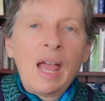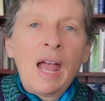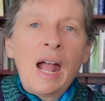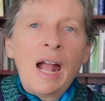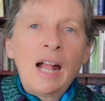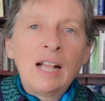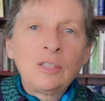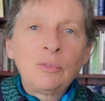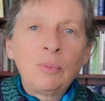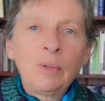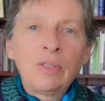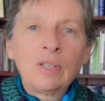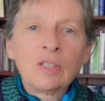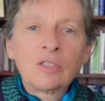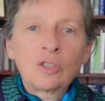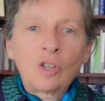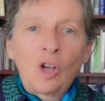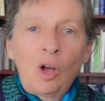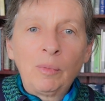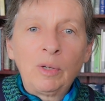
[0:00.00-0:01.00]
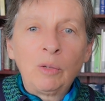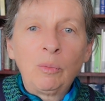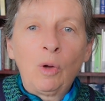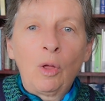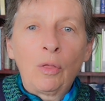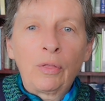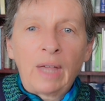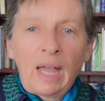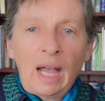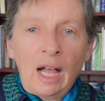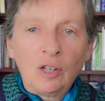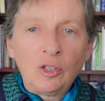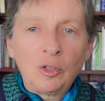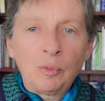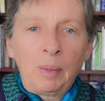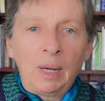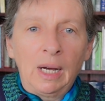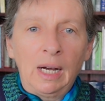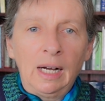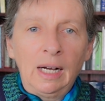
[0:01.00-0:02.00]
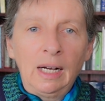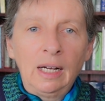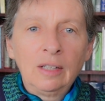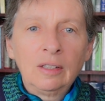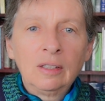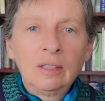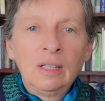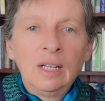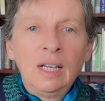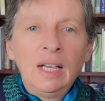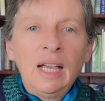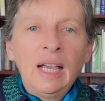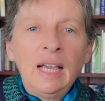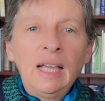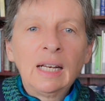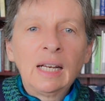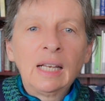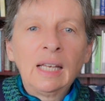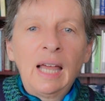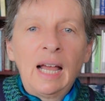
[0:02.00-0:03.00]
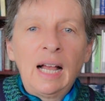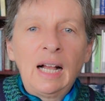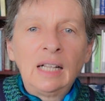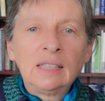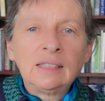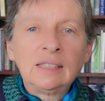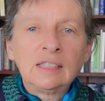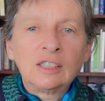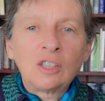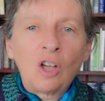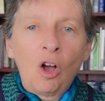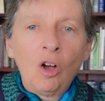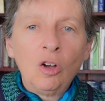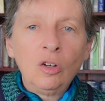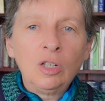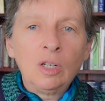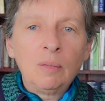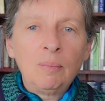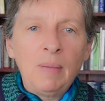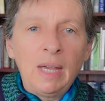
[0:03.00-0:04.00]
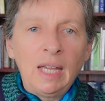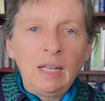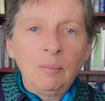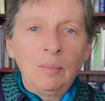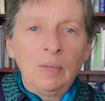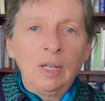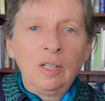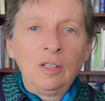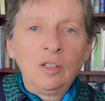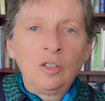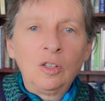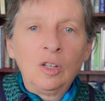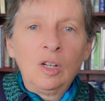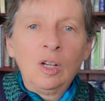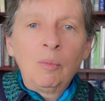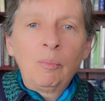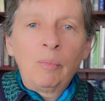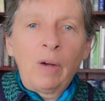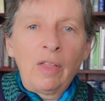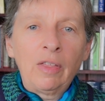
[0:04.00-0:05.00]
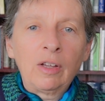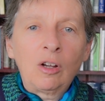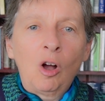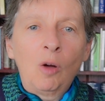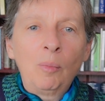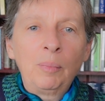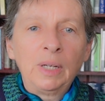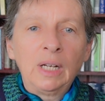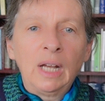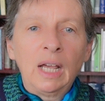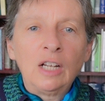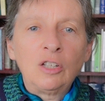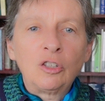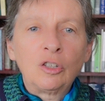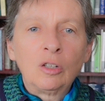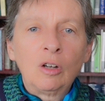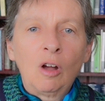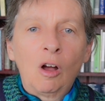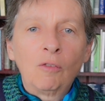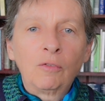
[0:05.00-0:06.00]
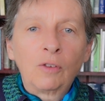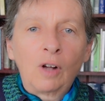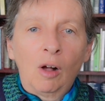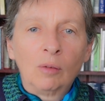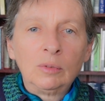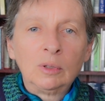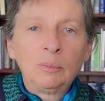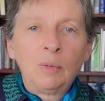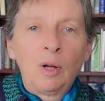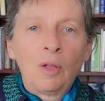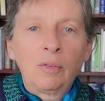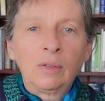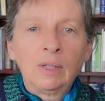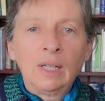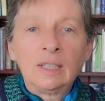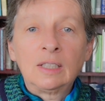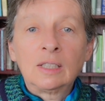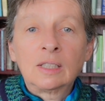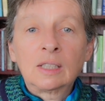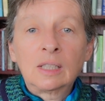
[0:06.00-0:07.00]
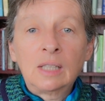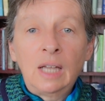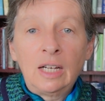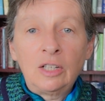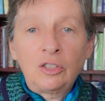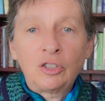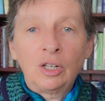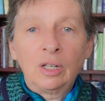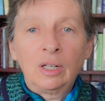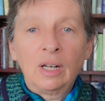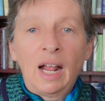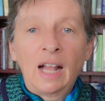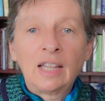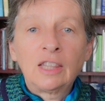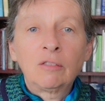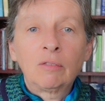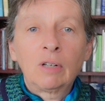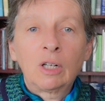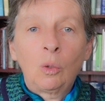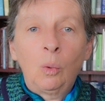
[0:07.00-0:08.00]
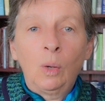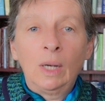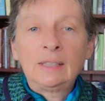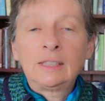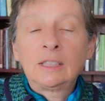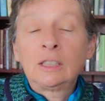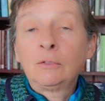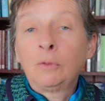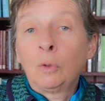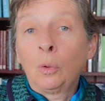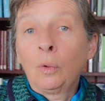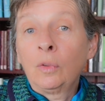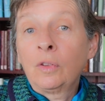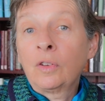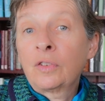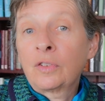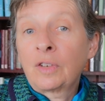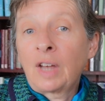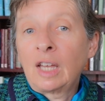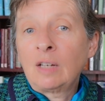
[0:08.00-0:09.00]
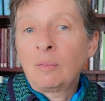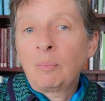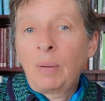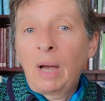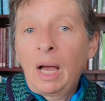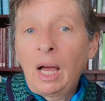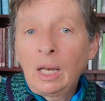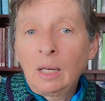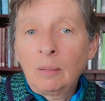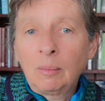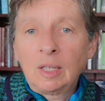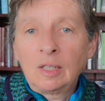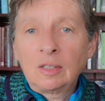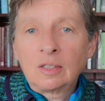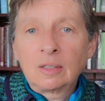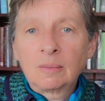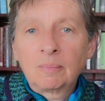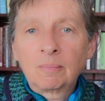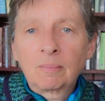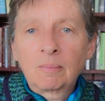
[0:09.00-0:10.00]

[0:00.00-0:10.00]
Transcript: As with its Commonwealth counterpart, it allows its own amendment by the combination of Commonwealth legislation at the request of all the state parliaments.